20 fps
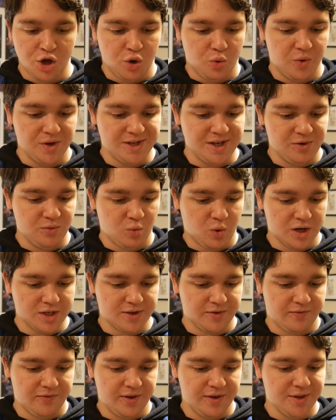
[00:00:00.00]
We didn't want
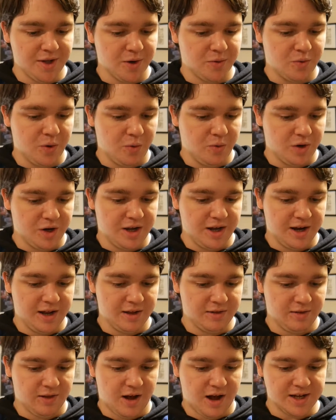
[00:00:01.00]
to feel like we were
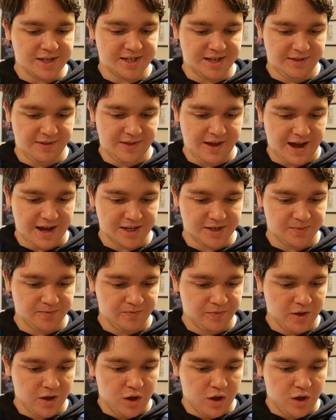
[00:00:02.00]
getting lost in that.